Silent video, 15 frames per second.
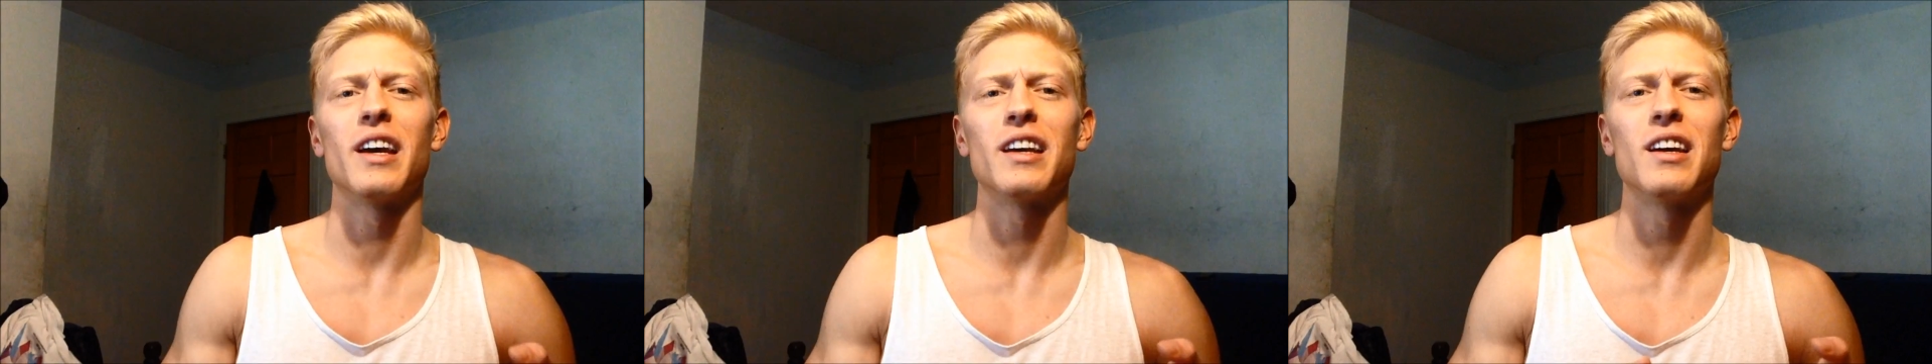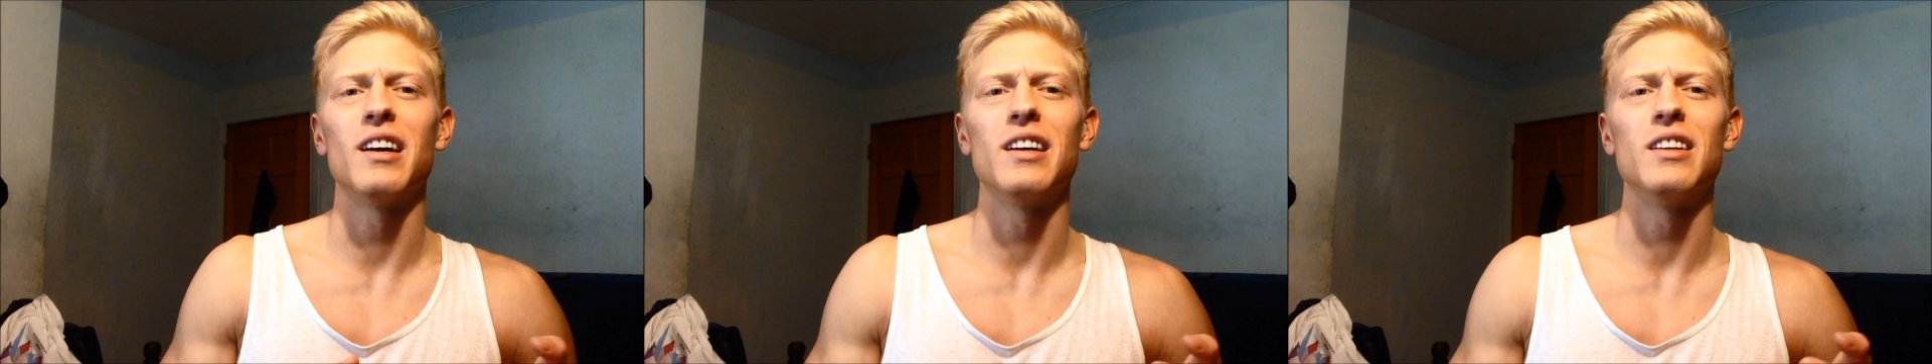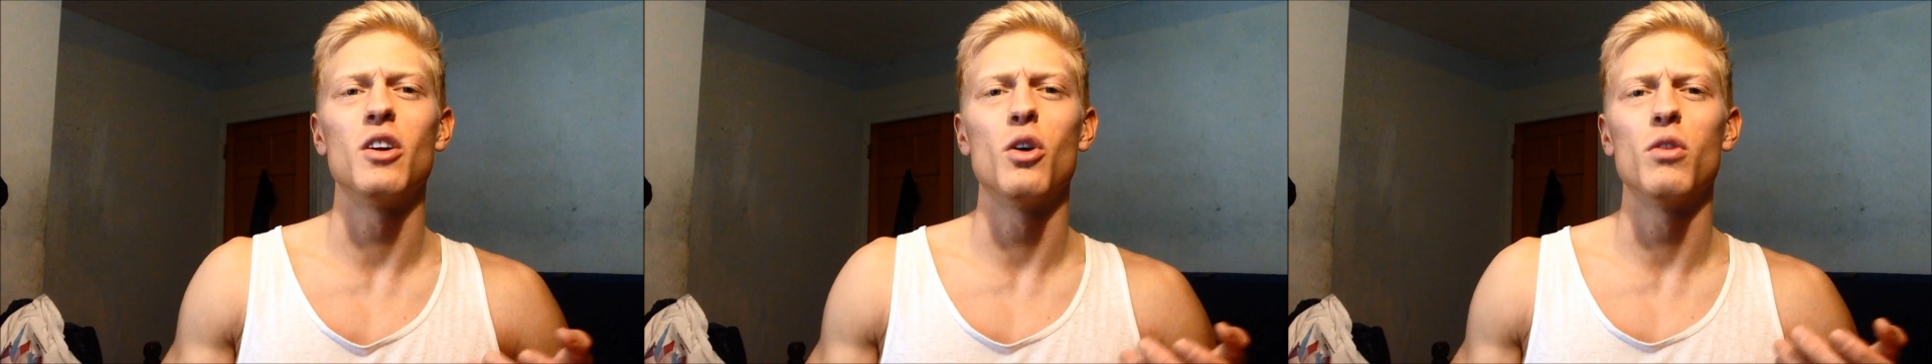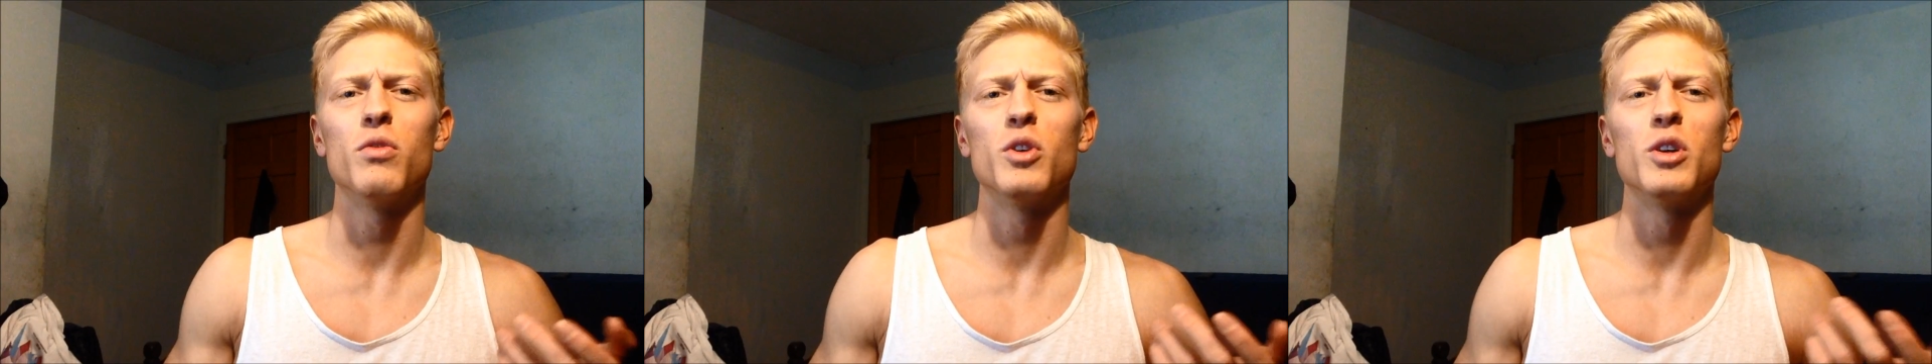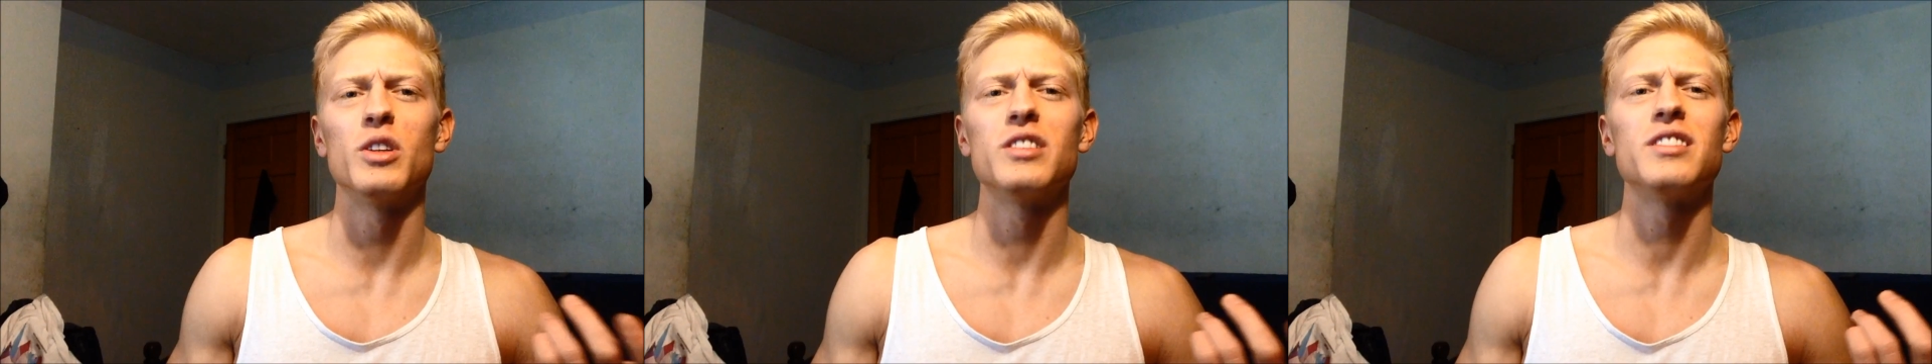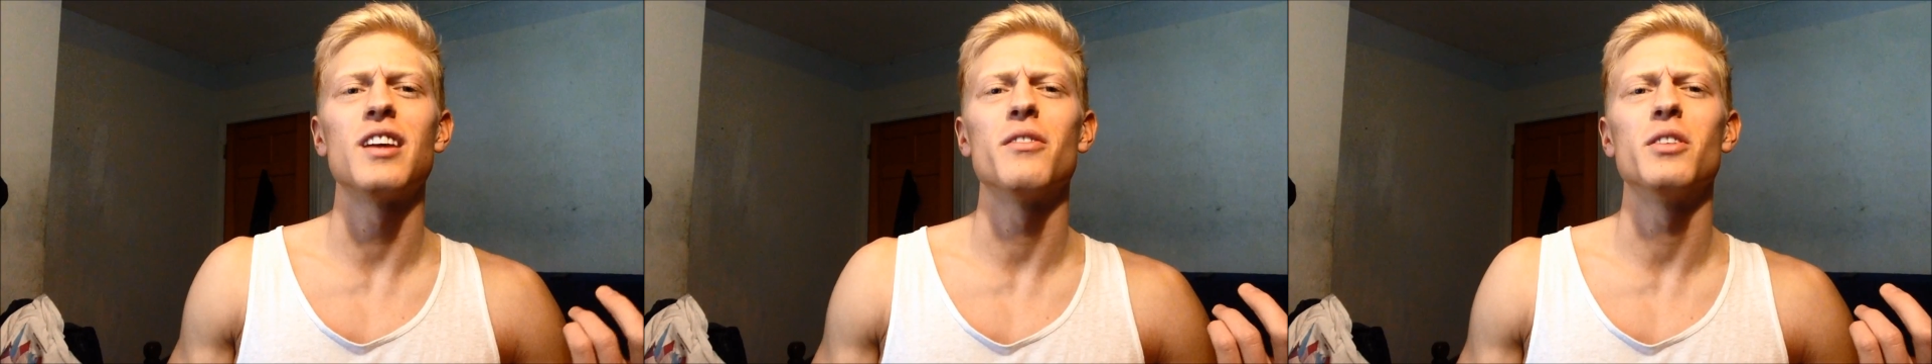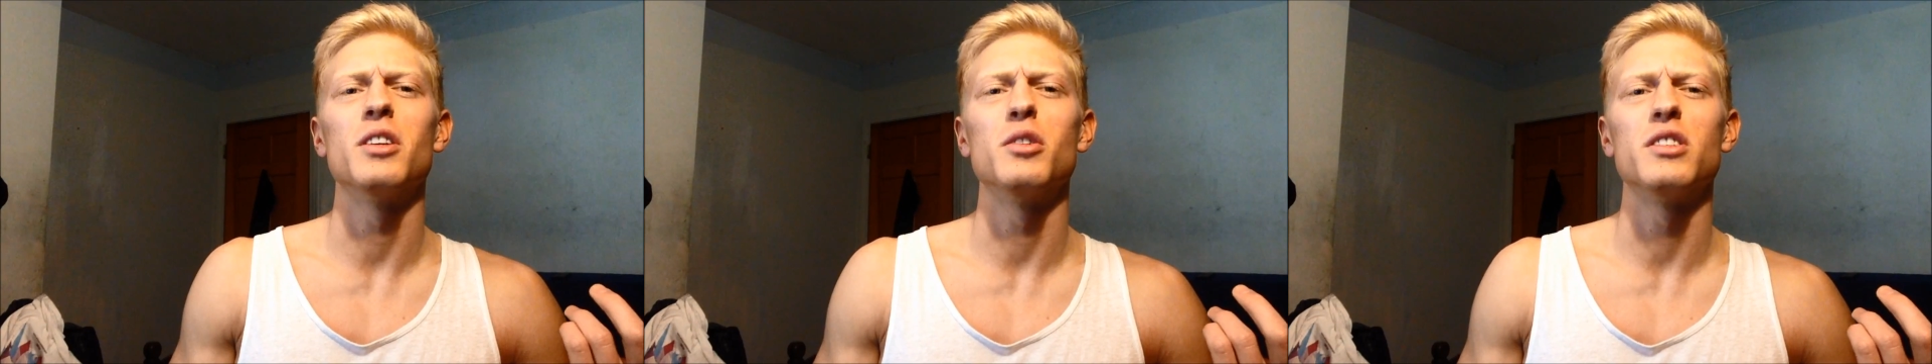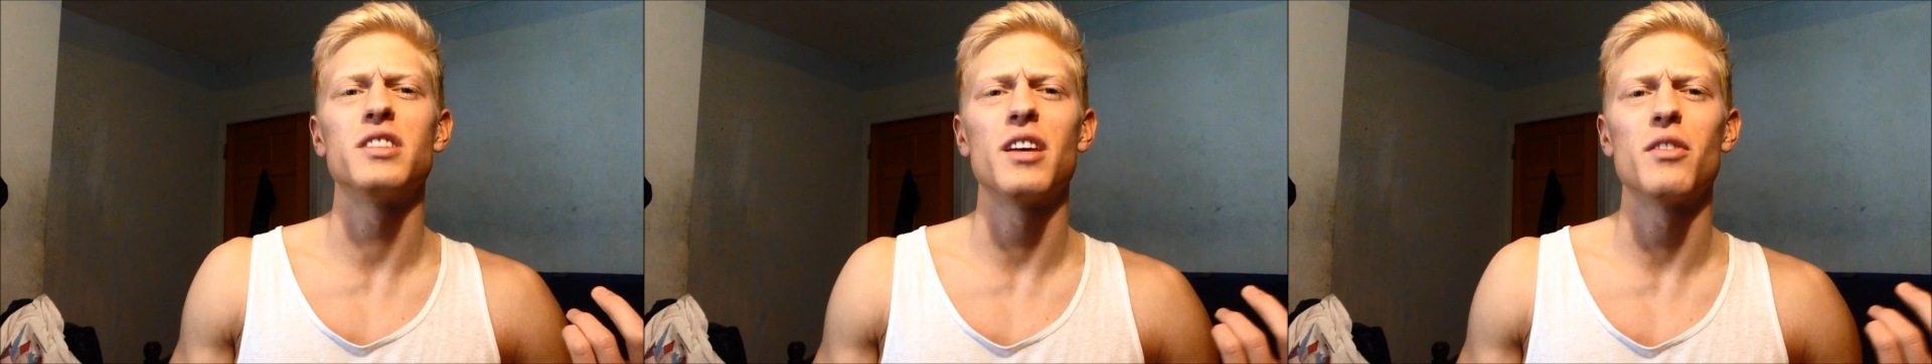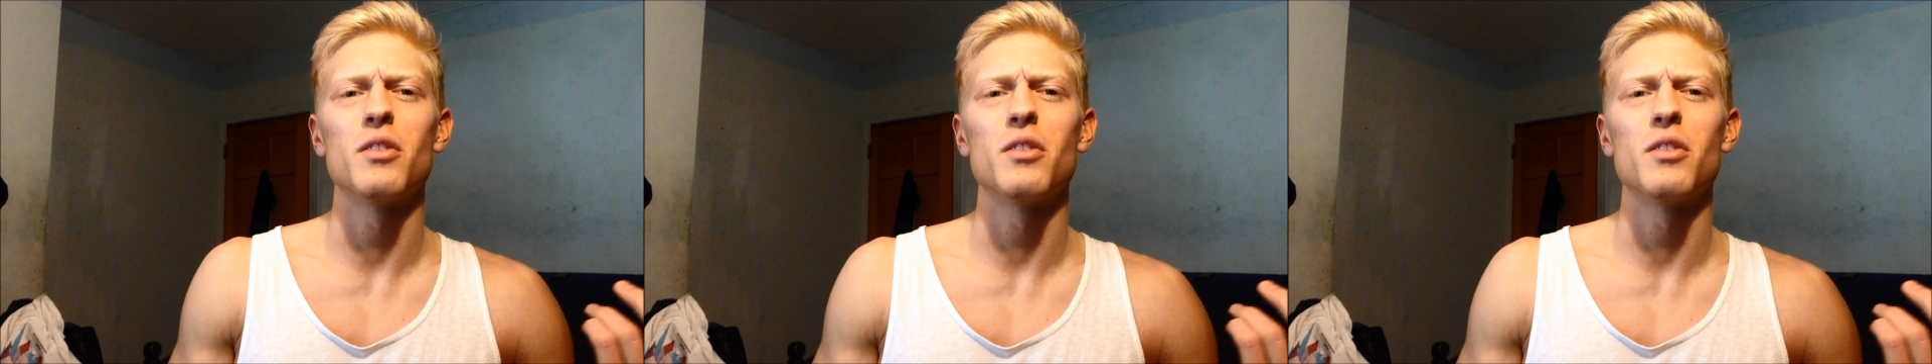I cut over seven